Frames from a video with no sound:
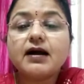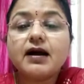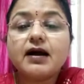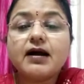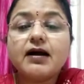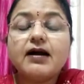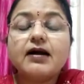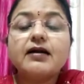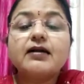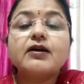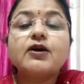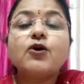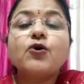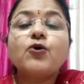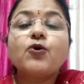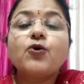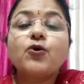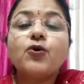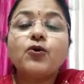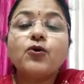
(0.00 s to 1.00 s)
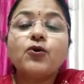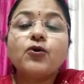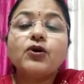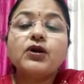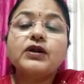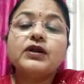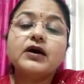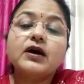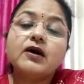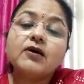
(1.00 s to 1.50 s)
are
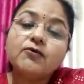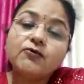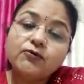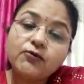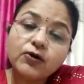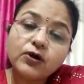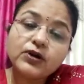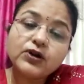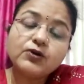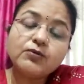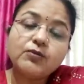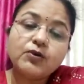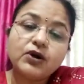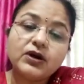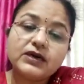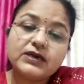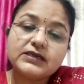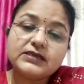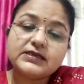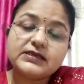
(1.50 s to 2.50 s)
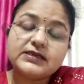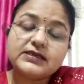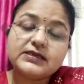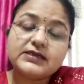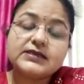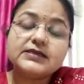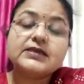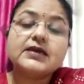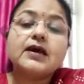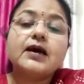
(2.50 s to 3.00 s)
called waterborne
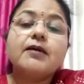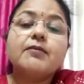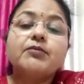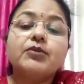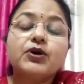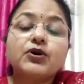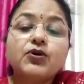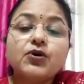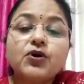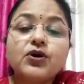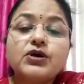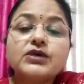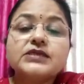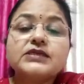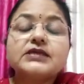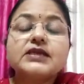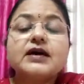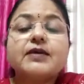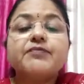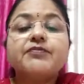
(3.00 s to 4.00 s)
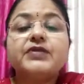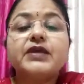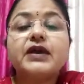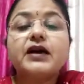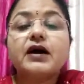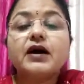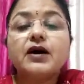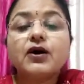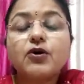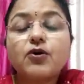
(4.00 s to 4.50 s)
diseases because they
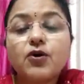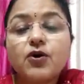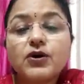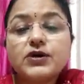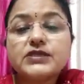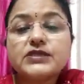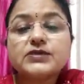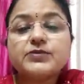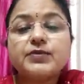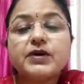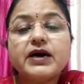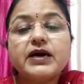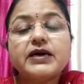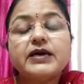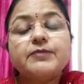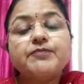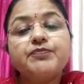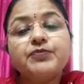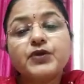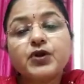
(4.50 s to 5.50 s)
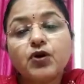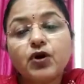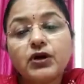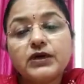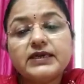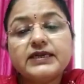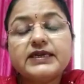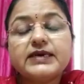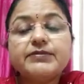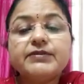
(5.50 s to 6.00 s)
are caused by
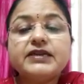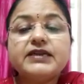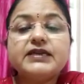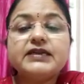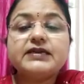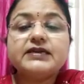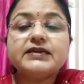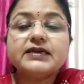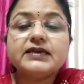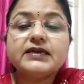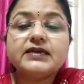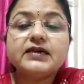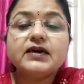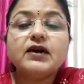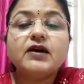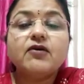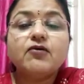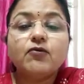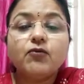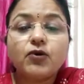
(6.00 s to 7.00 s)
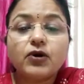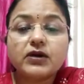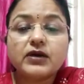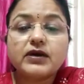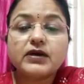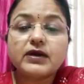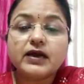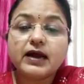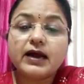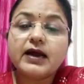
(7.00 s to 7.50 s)
contaminated
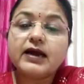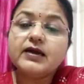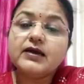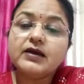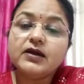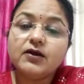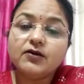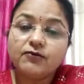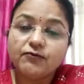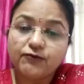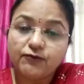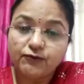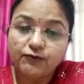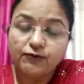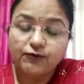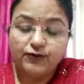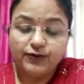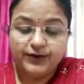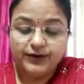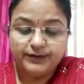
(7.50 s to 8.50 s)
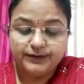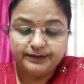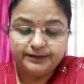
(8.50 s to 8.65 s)
water and food.